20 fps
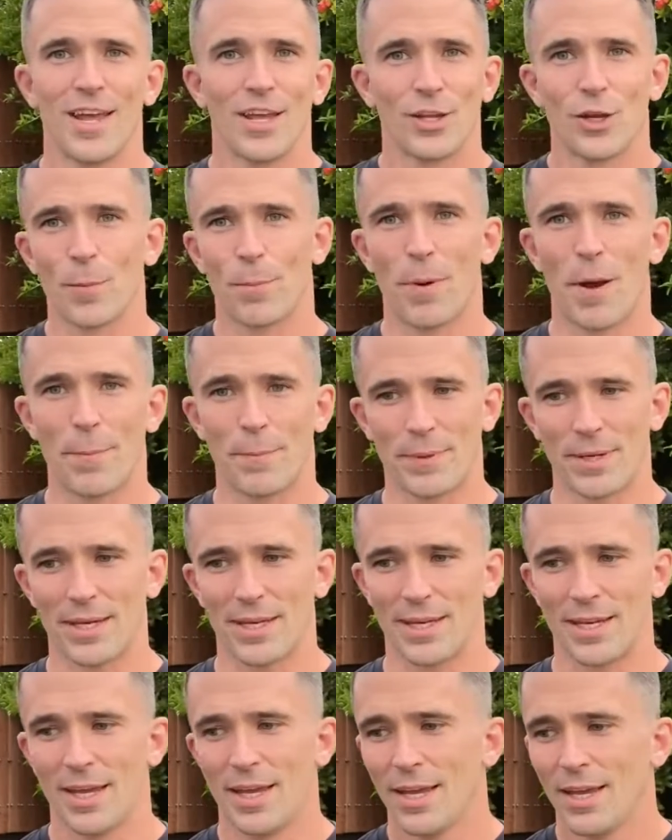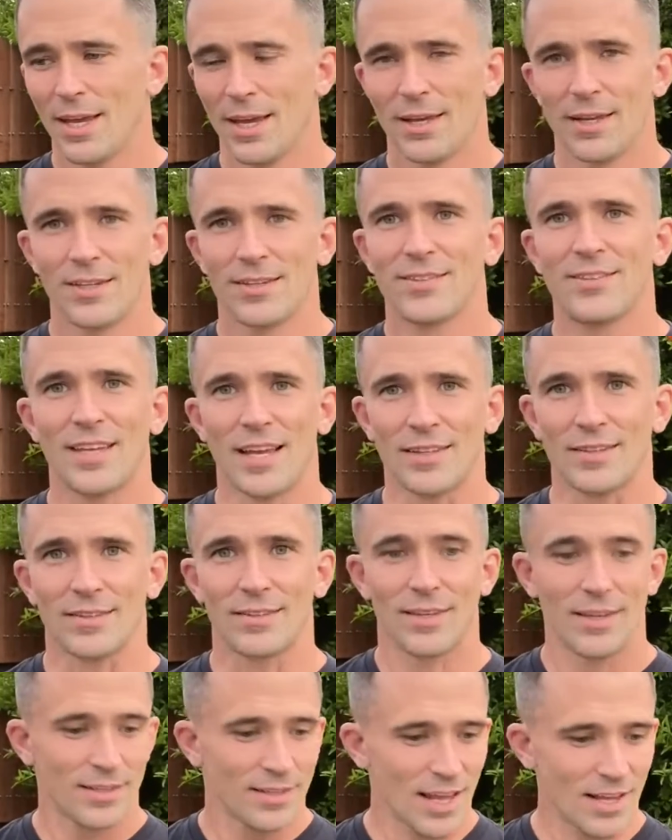Your puppy
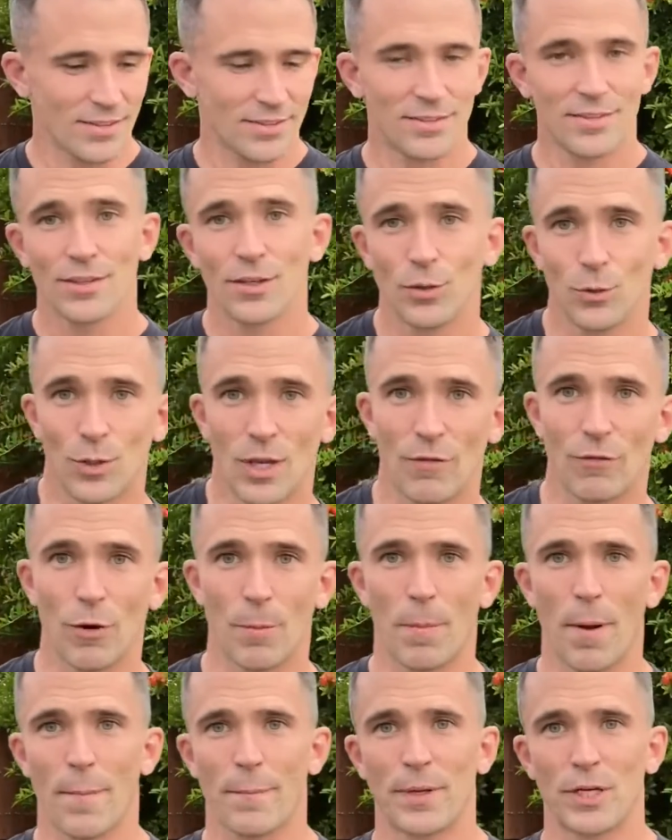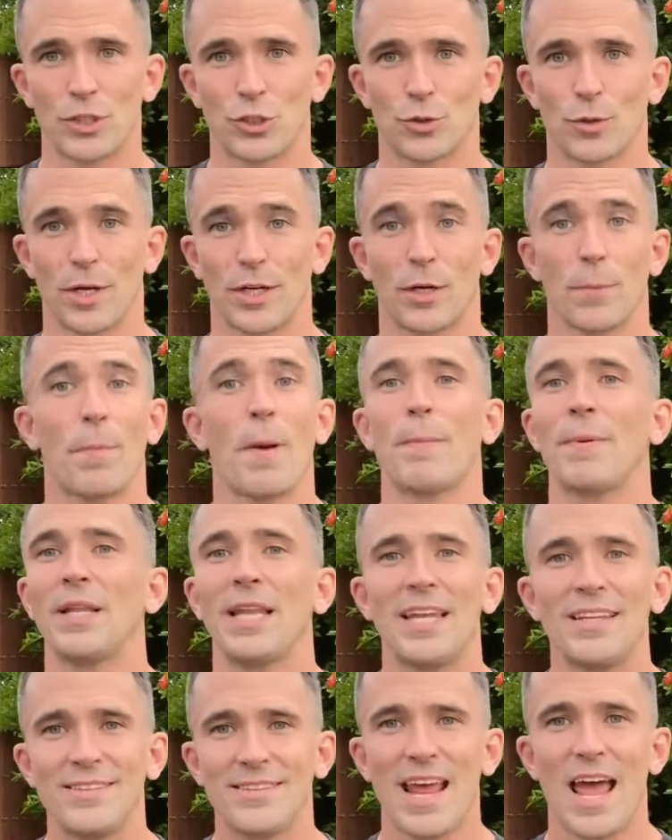sits. Yes, you give your puppy a treat. Your puppy
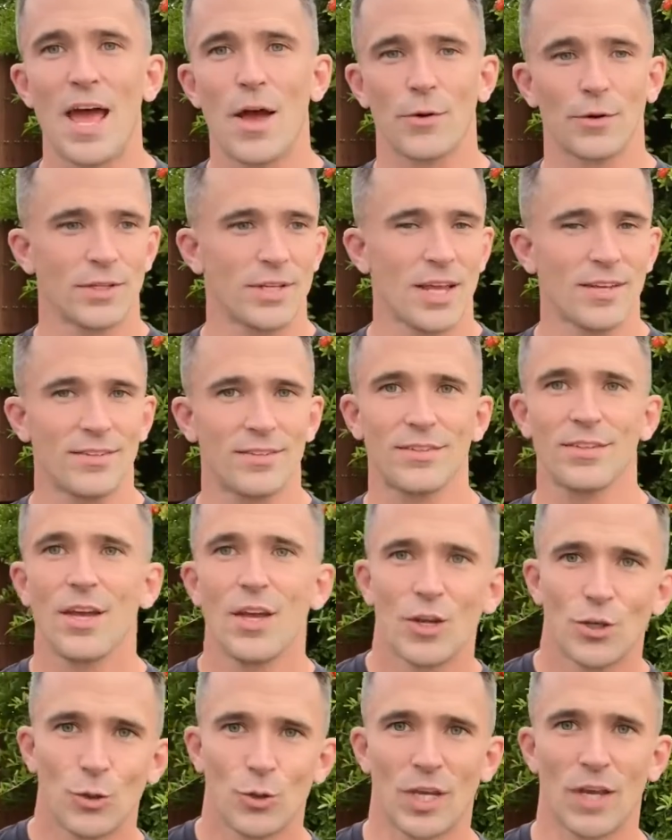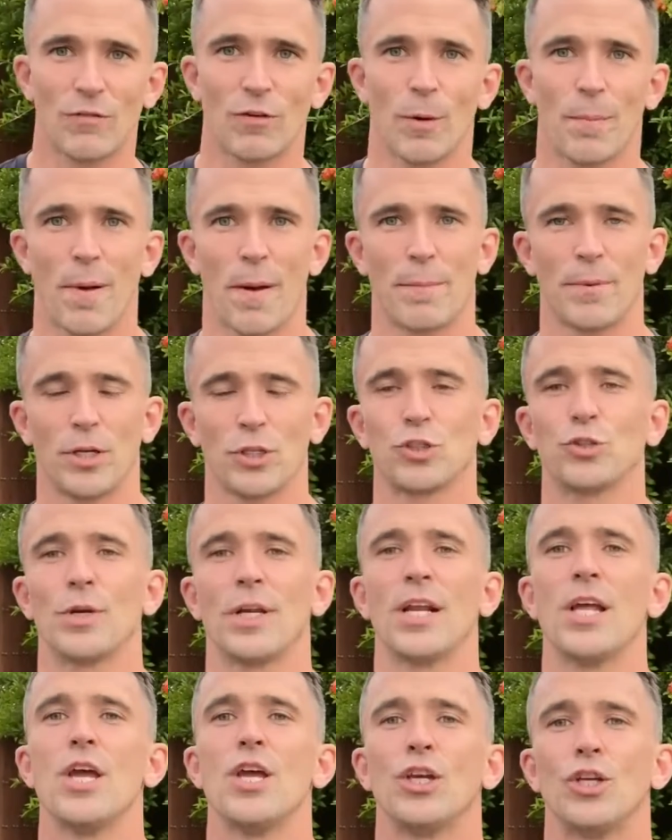lays down. Yes, you give your puppy a
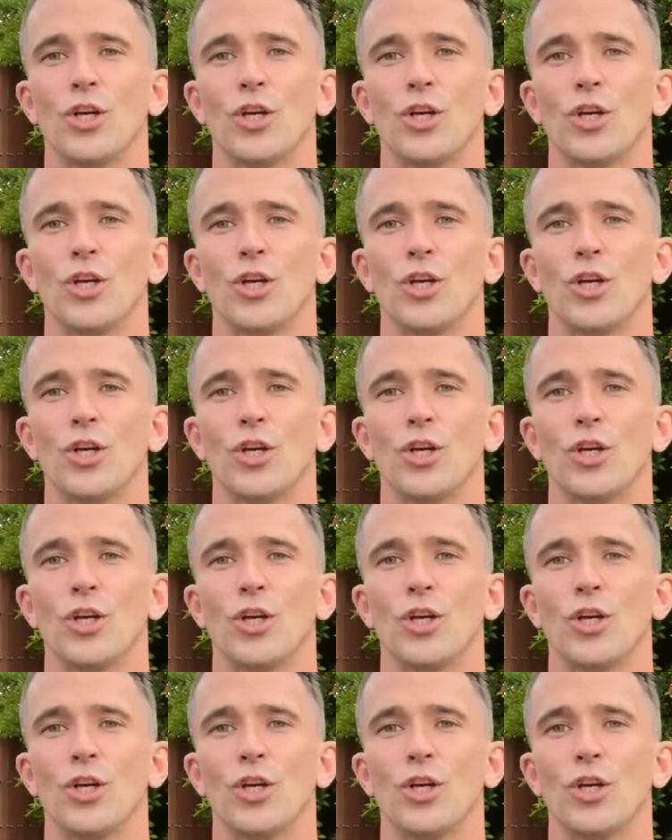treat.